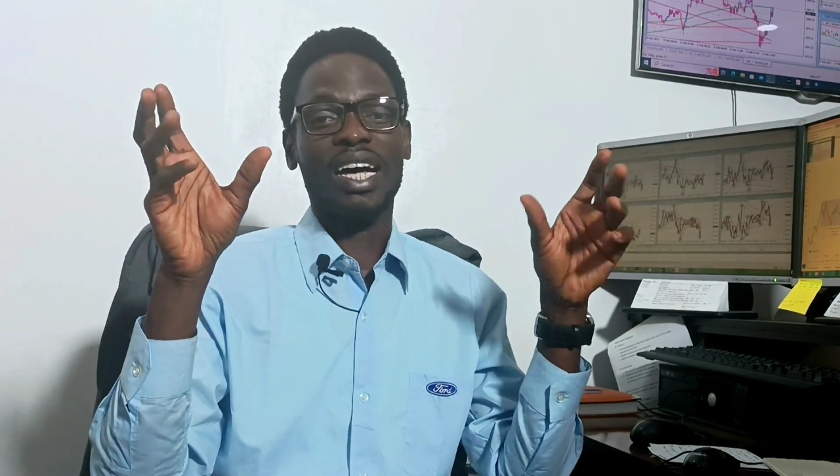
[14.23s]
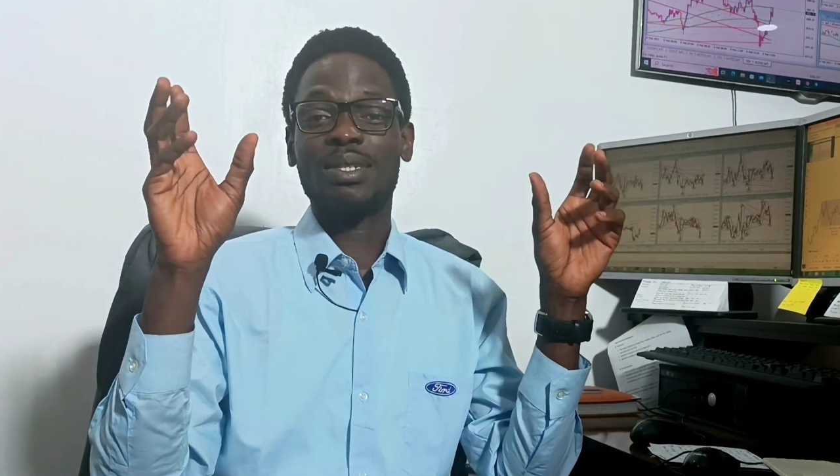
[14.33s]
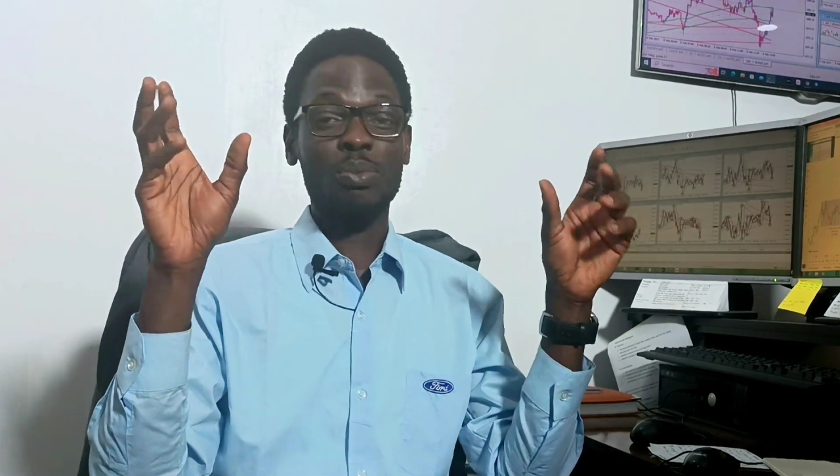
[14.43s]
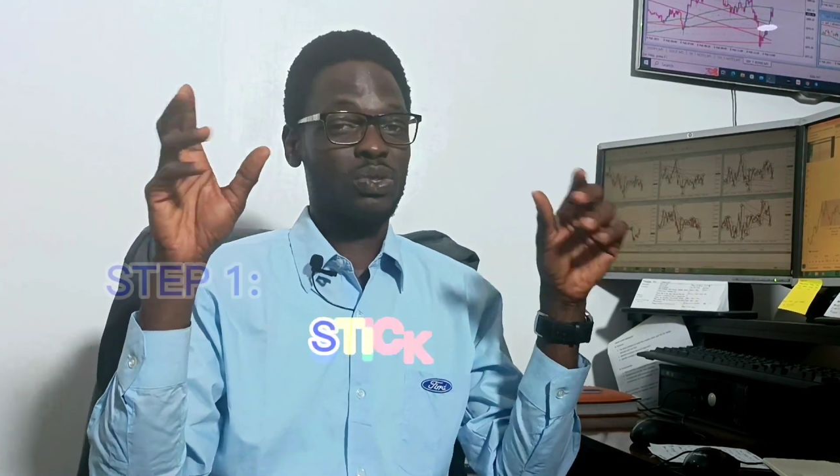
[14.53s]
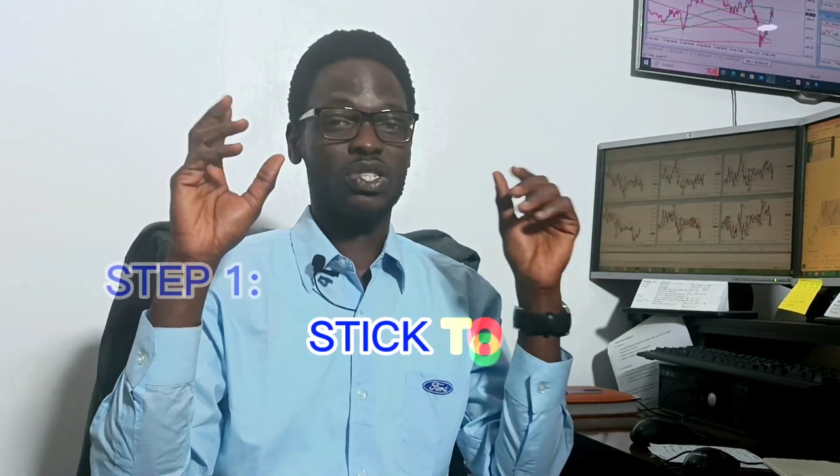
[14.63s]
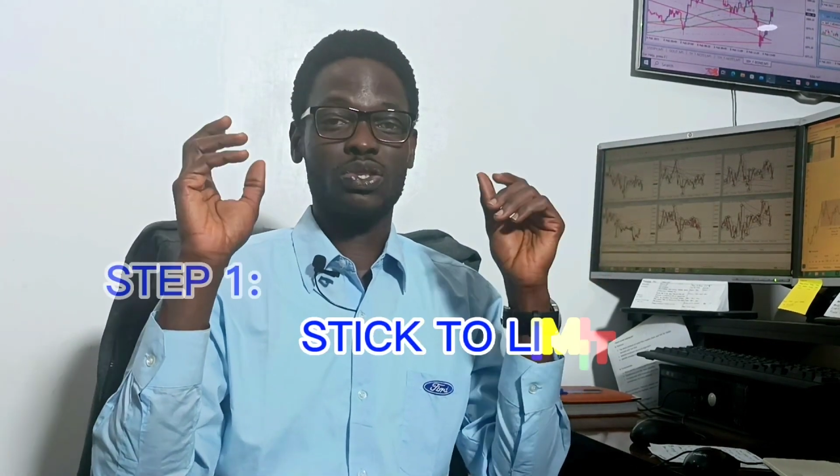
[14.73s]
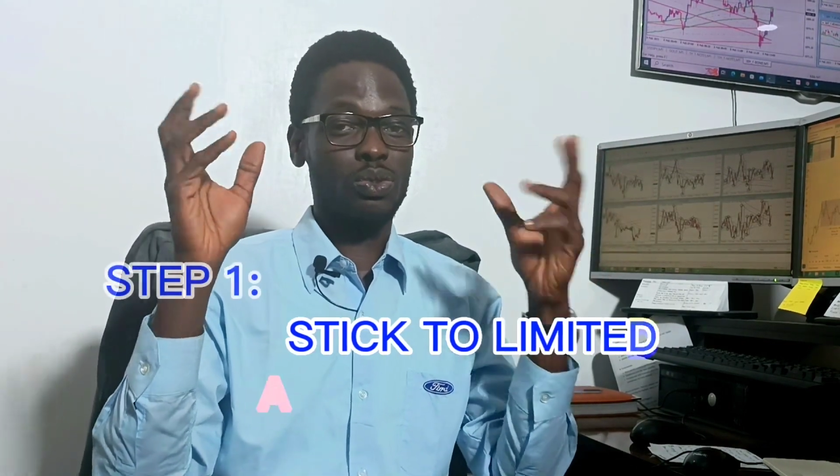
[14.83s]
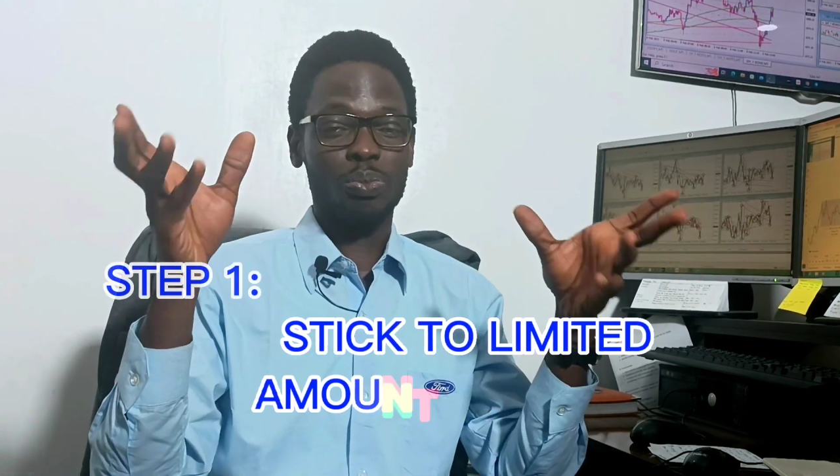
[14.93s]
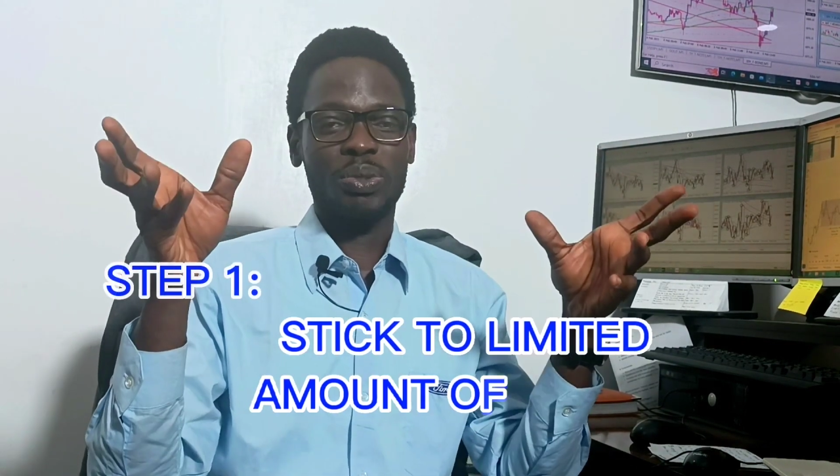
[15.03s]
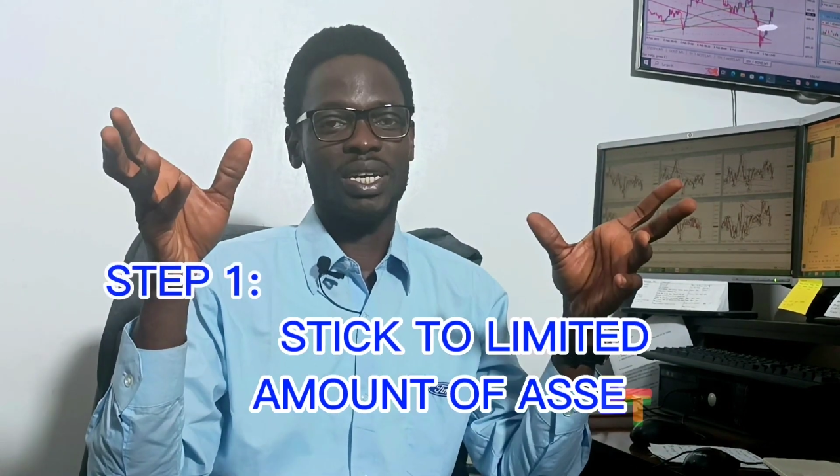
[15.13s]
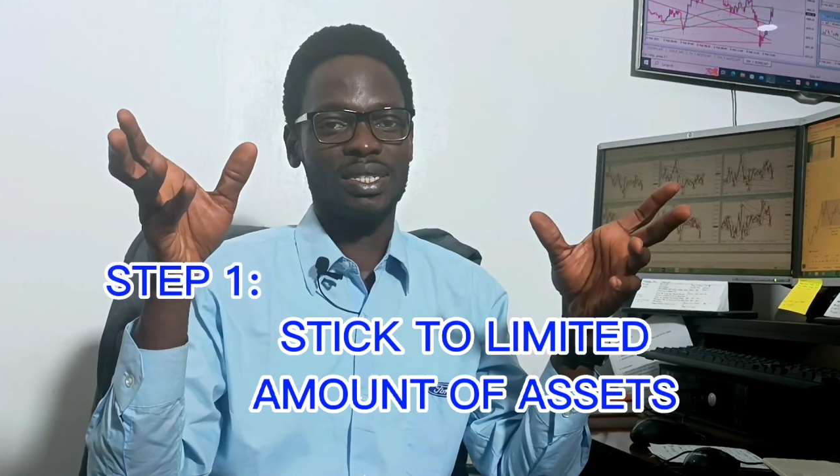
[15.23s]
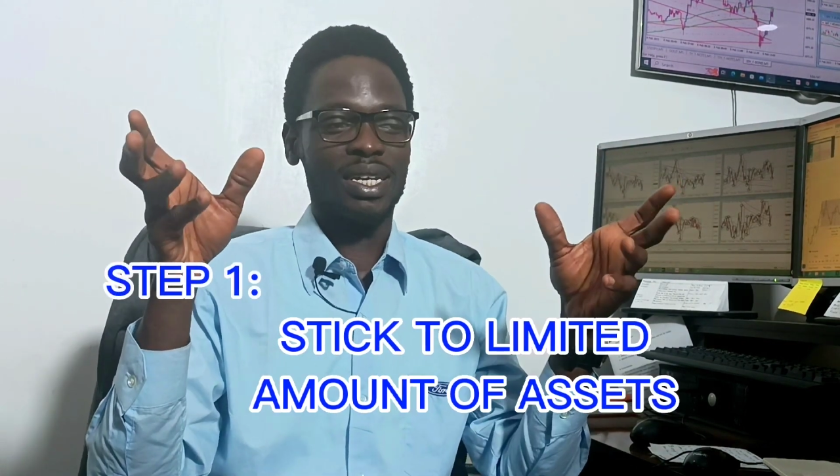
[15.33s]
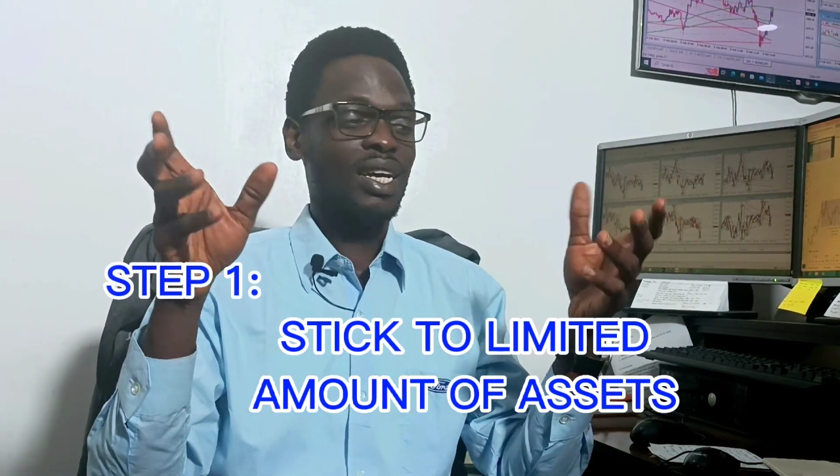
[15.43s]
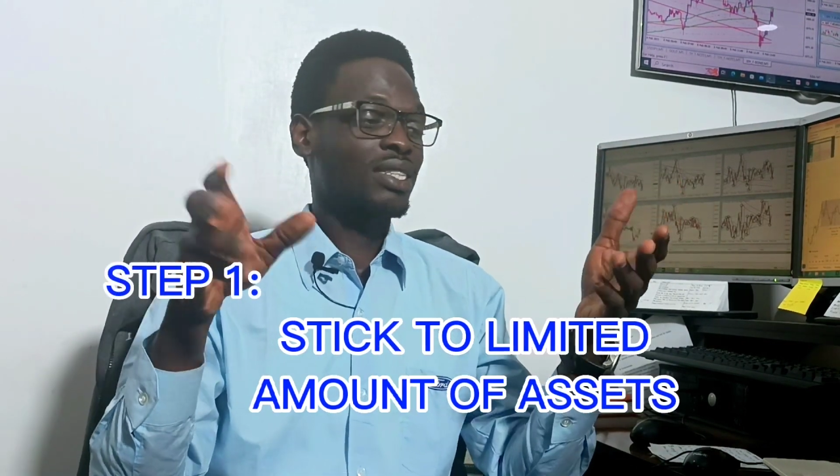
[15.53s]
at most 2 pairs.